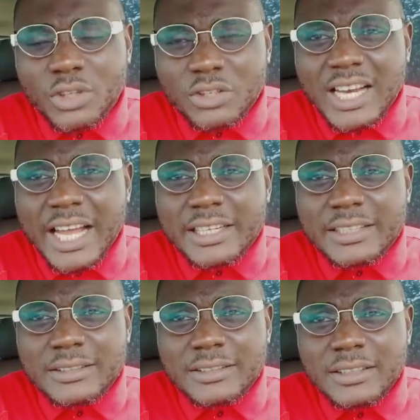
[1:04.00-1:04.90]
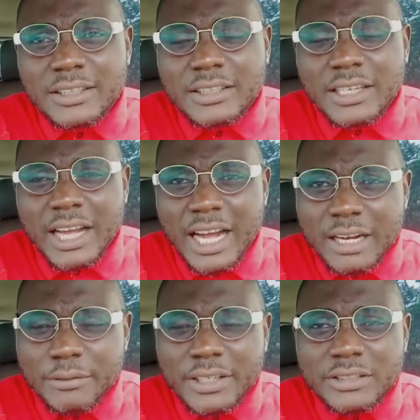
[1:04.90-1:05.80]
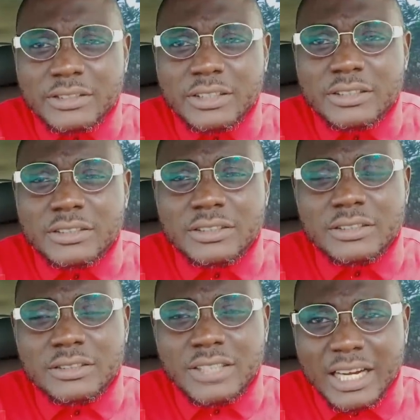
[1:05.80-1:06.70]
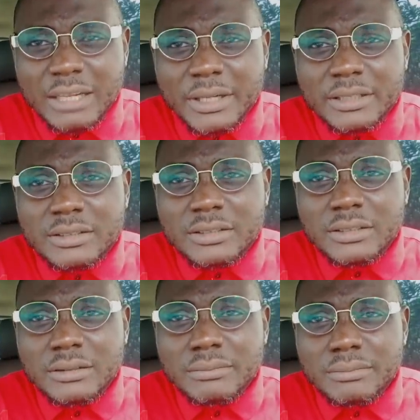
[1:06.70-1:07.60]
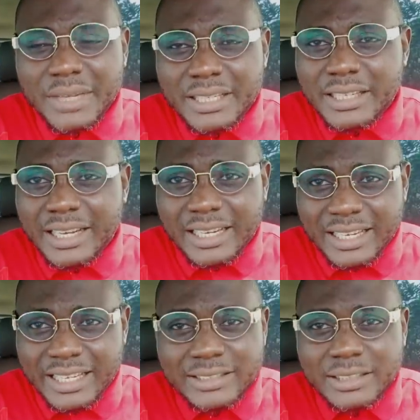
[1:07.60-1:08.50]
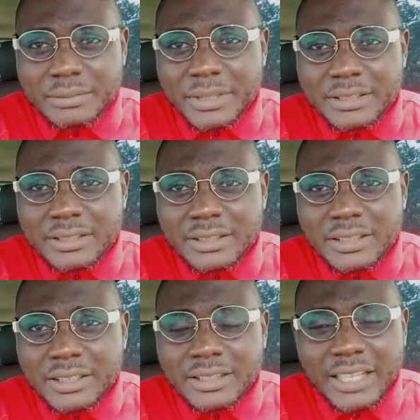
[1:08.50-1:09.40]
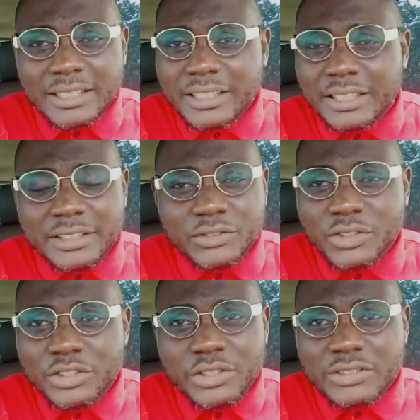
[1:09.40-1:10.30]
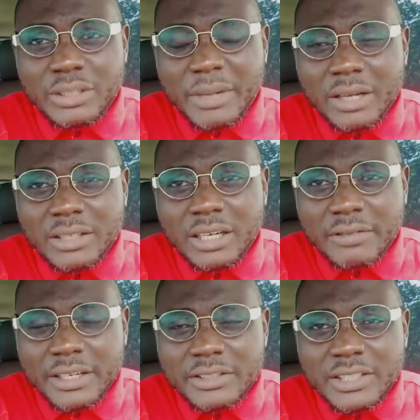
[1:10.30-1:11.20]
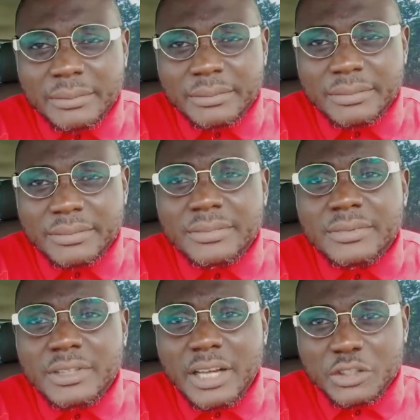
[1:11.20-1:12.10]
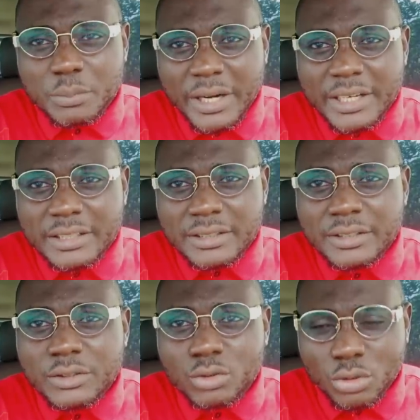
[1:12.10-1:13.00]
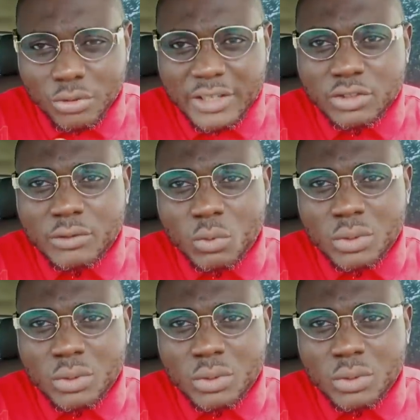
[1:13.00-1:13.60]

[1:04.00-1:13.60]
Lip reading: just like the Afghanistan Taliban made a clear statement that it is not just about Afghanistan, they are spreading to the rest of the